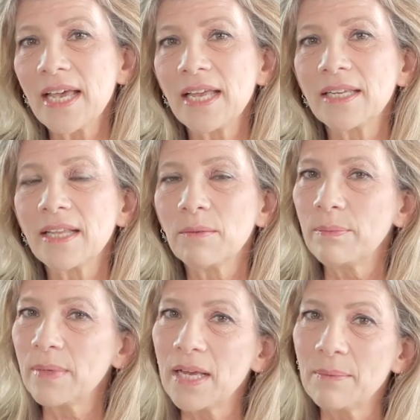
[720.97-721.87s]
and they'll
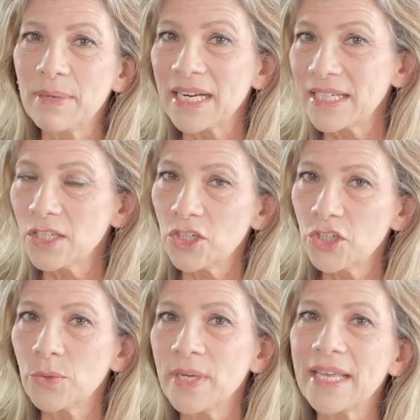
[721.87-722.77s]
be nice and
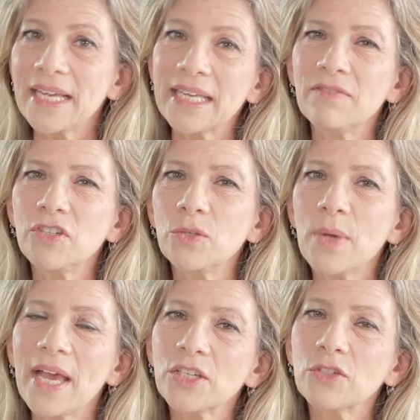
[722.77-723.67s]
chewy. That gives you
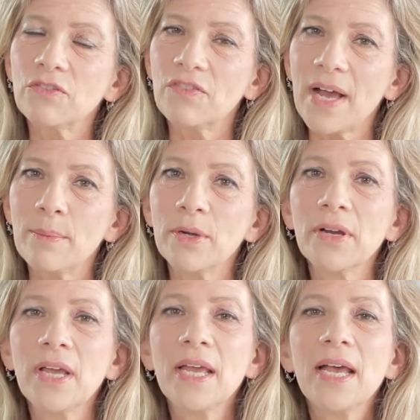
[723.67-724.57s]
extra fiber.
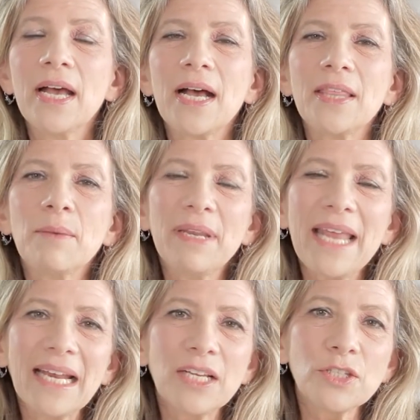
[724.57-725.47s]
The
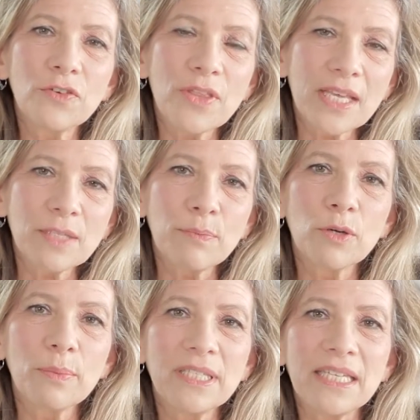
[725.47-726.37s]
bananas for this
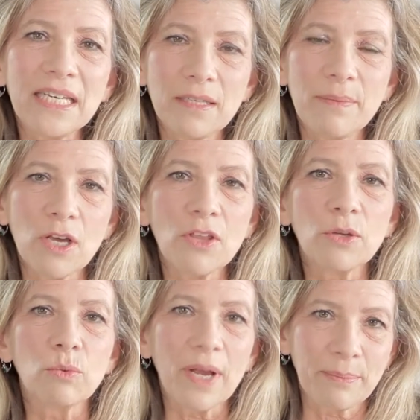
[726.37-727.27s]
purpose need to be on
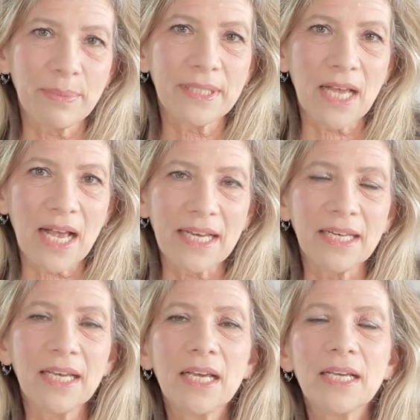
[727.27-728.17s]
the ripe side.
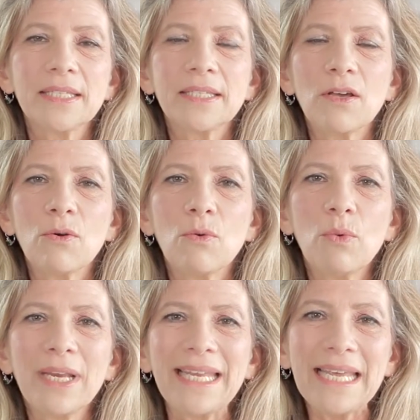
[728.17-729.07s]
So
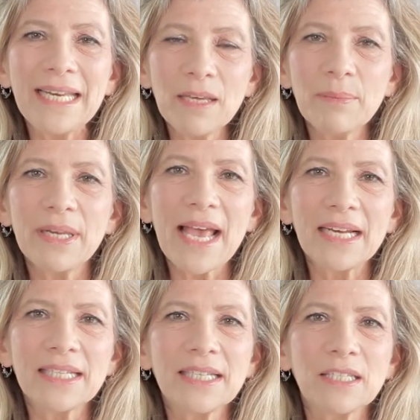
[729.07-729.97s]
when eating
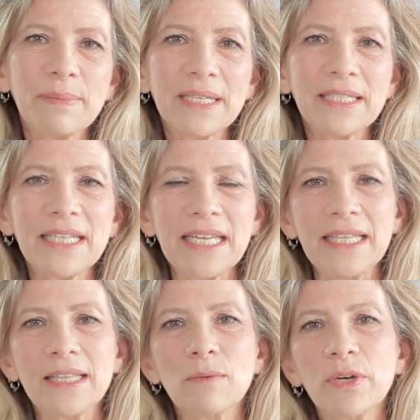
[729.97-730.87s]
bananas, it's best to
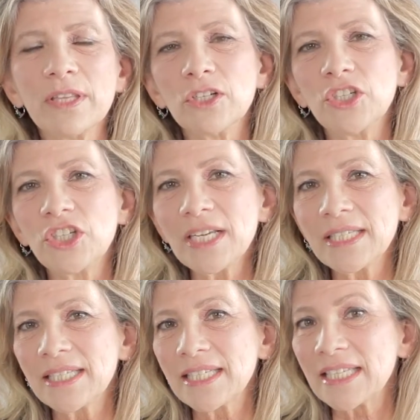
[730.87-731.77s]
eat them when they're
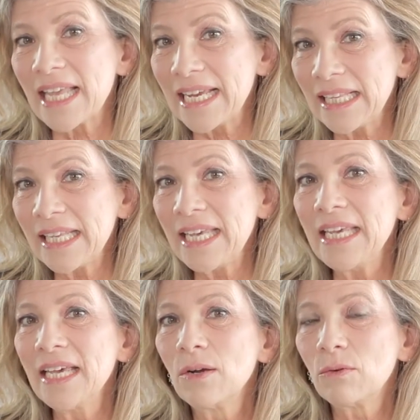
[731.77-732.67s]
just
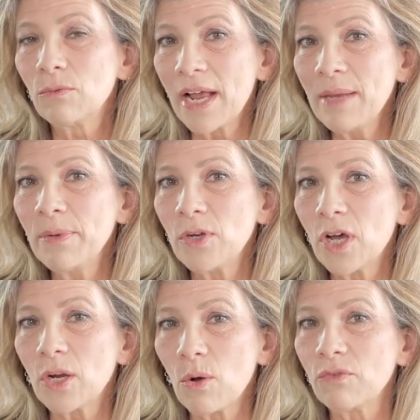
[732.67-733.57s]
slightly ripe,
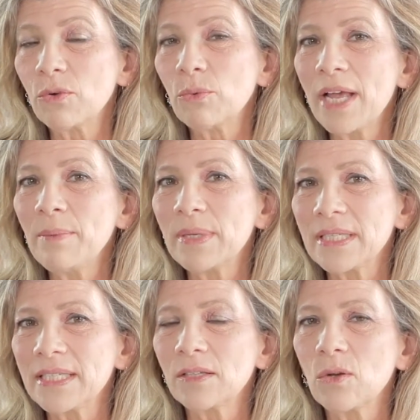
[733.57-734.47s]
not overripe, but
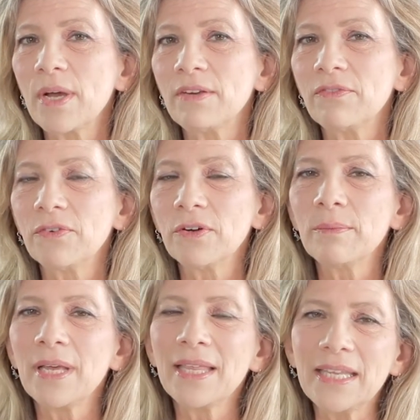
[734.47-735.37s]
still quite
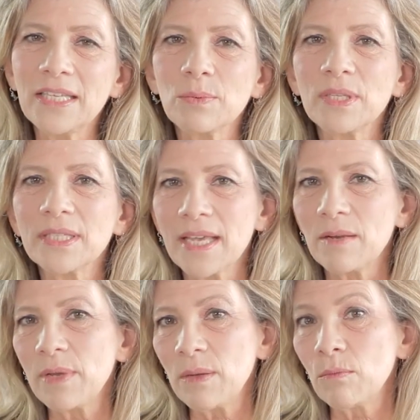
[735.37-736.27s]
firm, and these ones
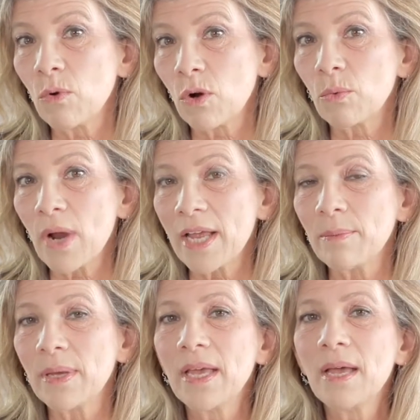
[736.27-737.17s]
can be more ripe.
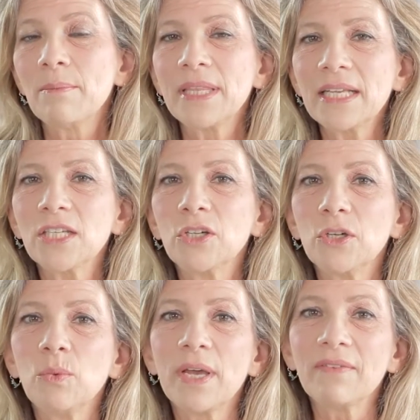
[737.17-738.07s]
But that's a
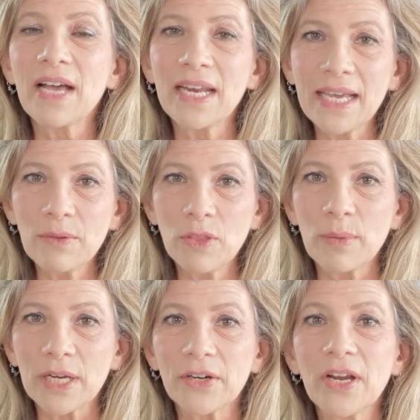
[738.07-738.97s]
good way of cutting out the
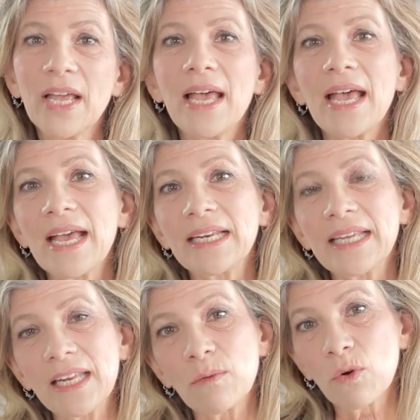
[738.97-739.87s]
butter and
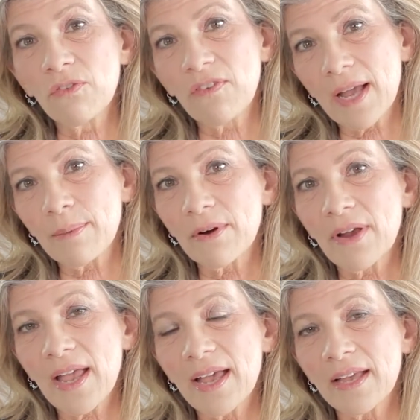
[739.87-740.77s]
getting more fiber
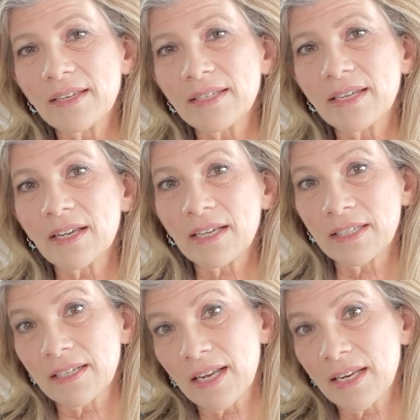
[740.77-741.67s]
and
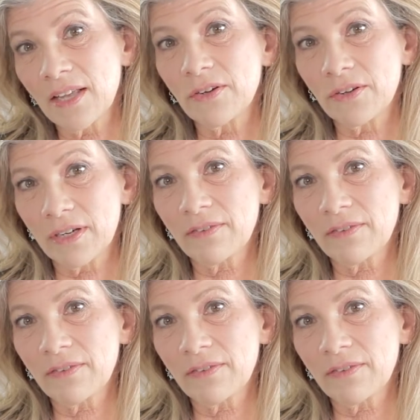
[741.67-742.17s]
another